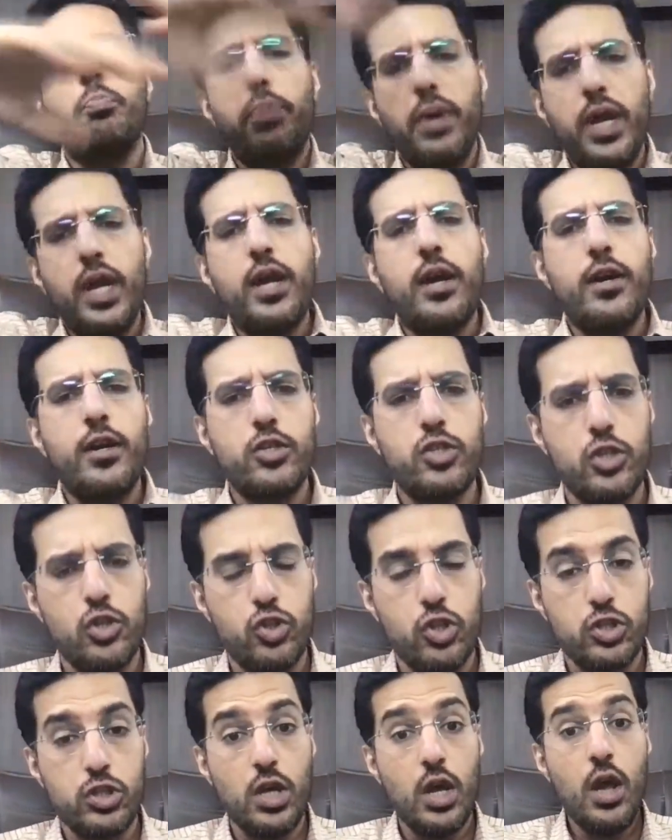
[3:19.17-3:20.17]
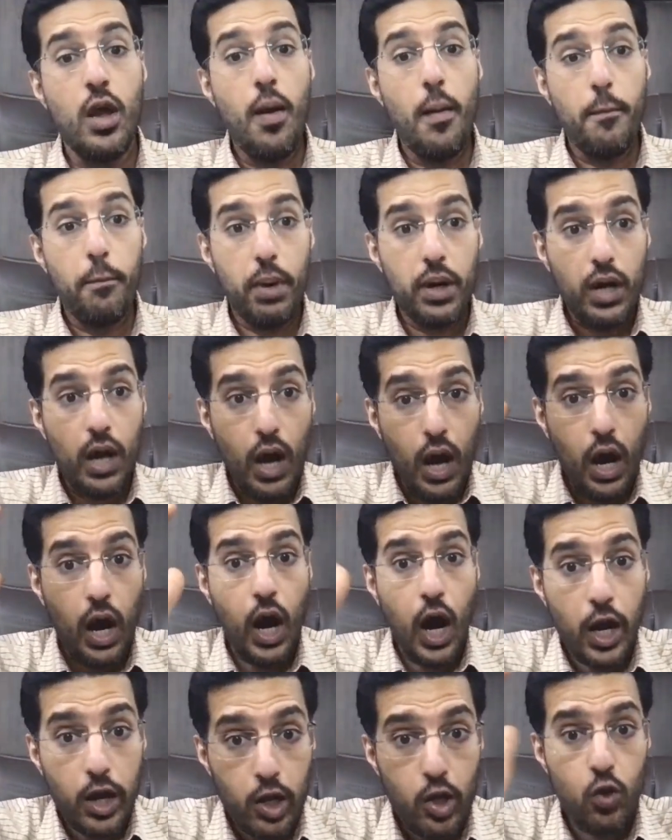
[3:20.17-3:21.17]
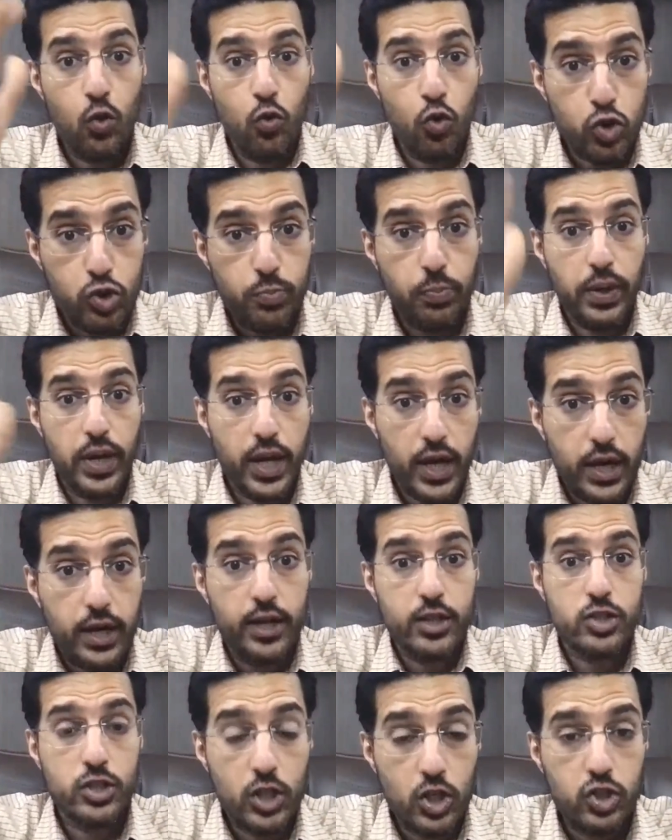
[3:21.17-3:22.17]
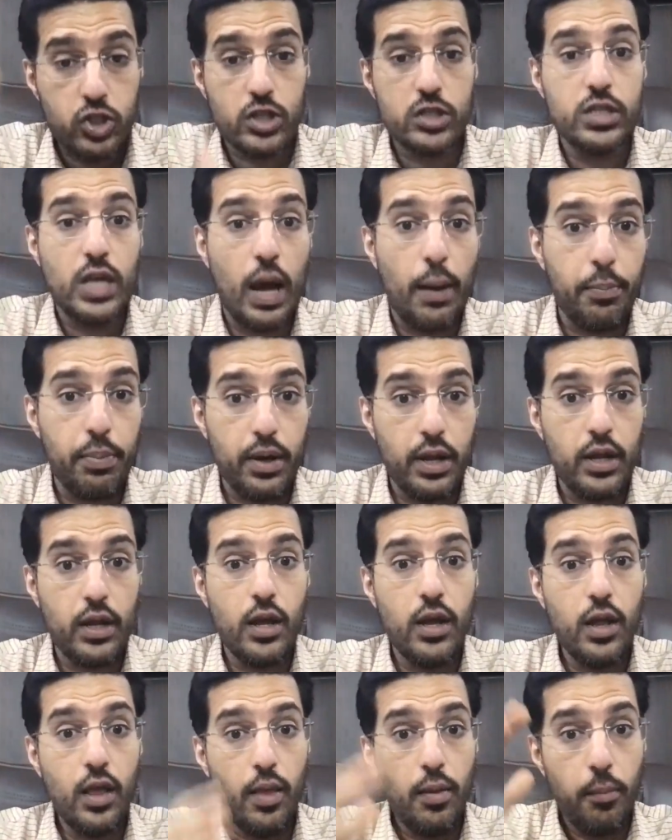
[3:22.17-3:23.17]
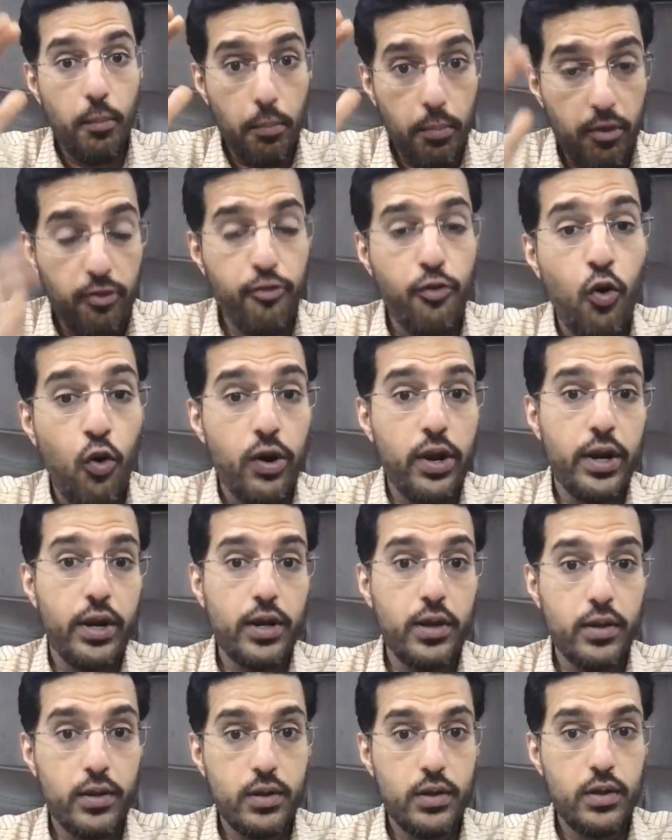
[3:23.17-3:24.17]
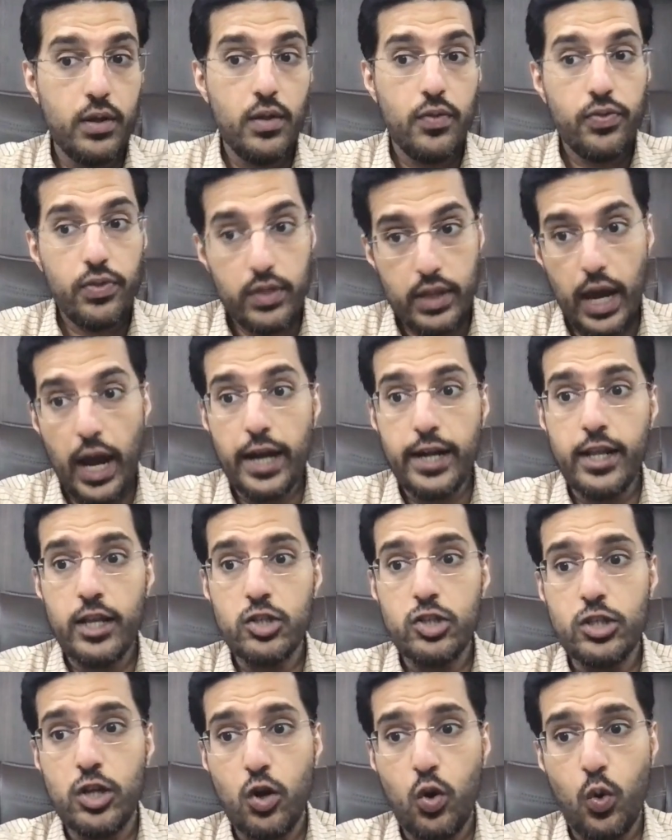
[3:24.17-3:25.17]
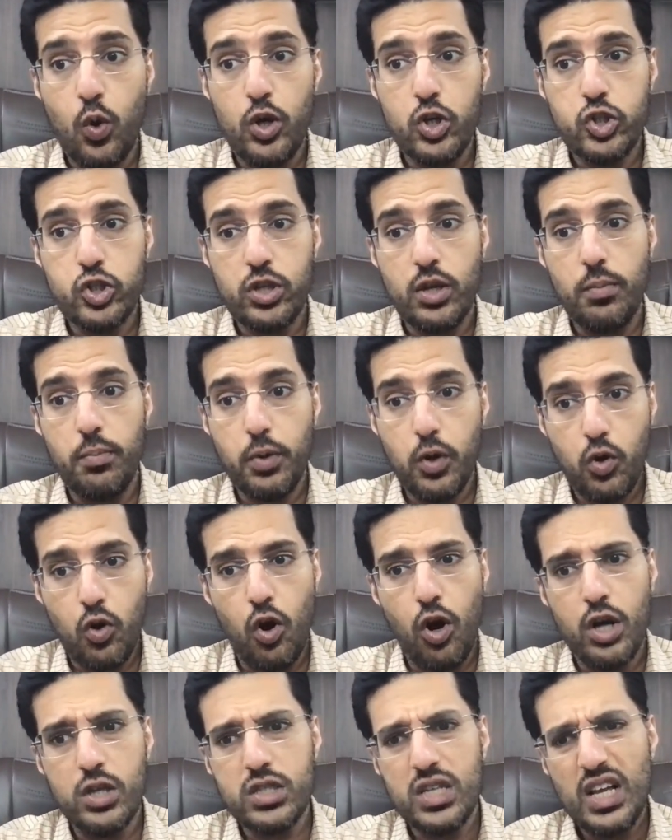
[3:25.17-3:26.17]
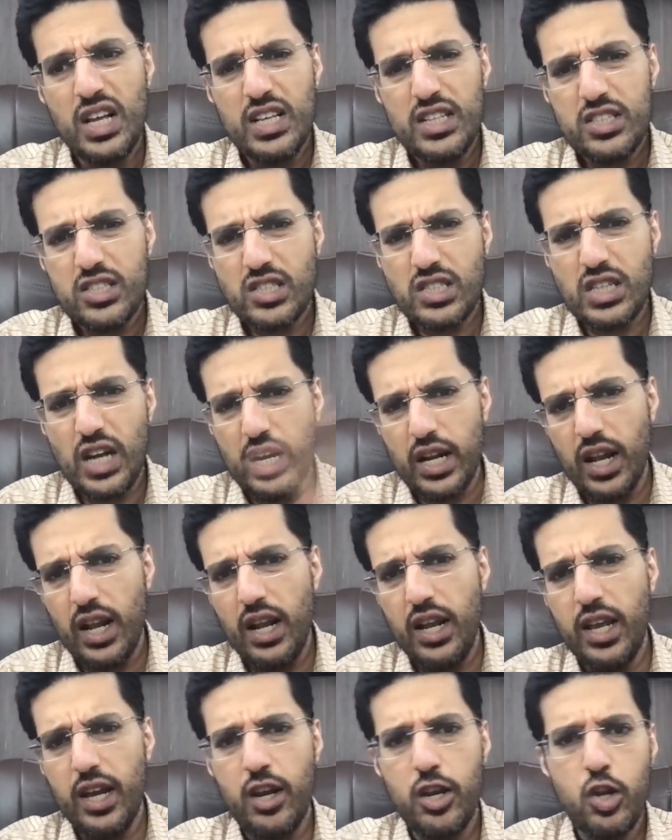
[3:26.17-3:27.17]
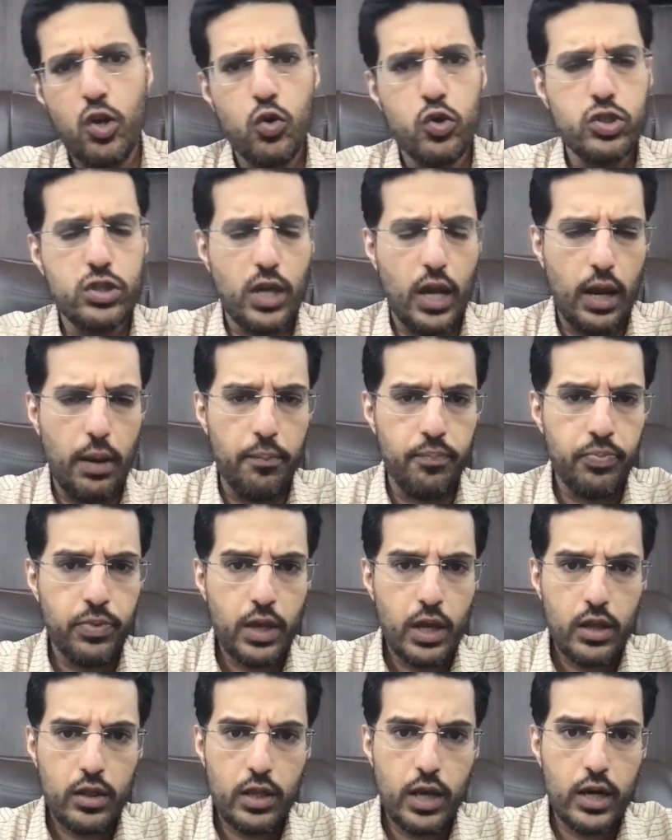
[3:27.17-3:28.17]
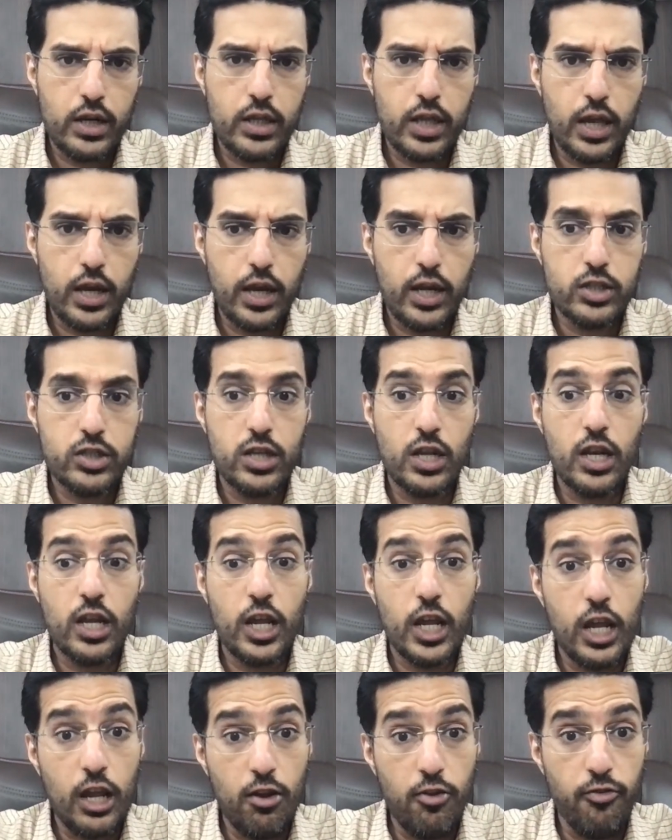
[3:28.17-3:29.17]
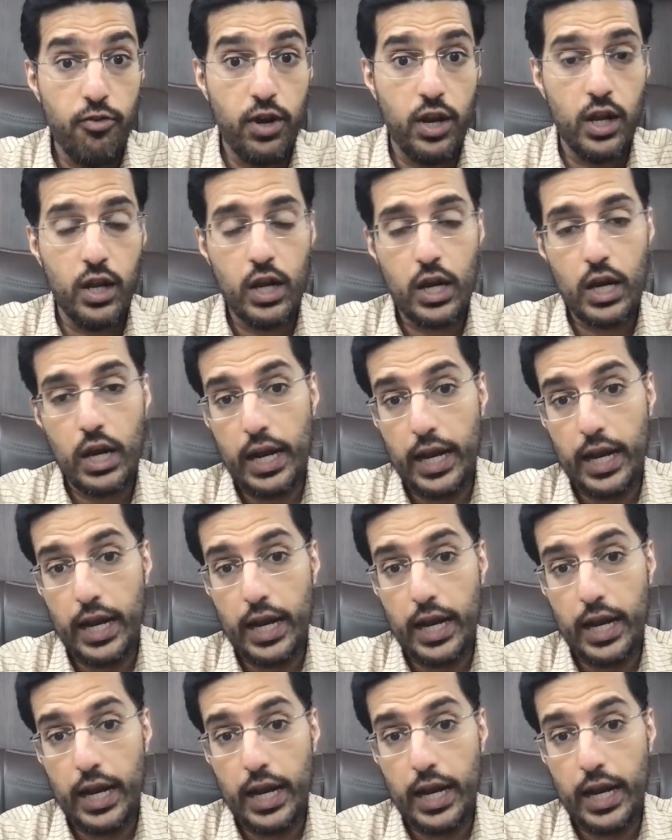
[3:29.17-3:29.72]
big decisions. But are huge, big decisions happening before it? That is the question, because suddenly a news came that there is an evening,